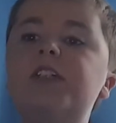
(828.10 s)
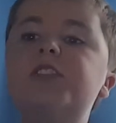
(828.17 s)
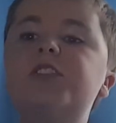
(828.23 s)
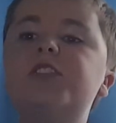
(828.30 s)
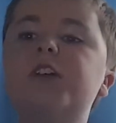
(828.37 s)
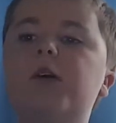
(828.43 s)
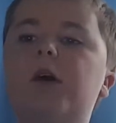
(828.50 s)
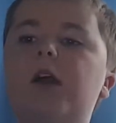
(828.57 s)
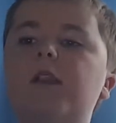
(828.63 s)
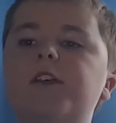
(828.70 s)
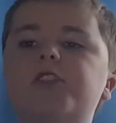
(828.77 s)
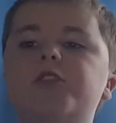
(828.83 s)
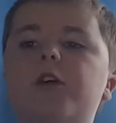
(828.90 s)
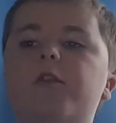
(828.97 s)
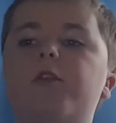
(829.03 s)
So, I'll
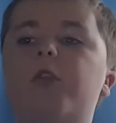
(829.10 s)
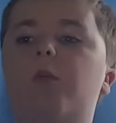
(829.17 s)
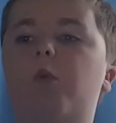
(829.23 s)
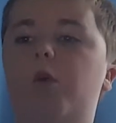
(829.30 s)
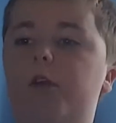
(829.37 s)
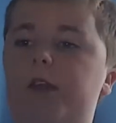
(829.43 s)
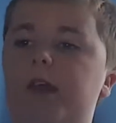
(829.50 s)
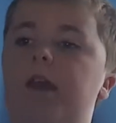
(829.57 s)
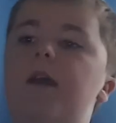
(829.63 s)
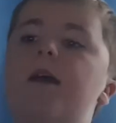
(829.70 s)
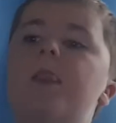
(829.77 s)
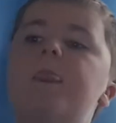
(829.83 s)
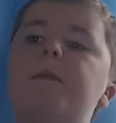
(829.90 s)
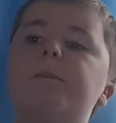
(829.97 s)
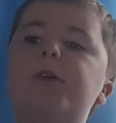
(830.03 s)
let you off with a warning,
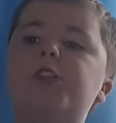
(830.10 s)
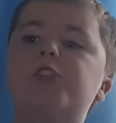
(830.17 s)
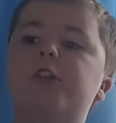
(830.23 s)
but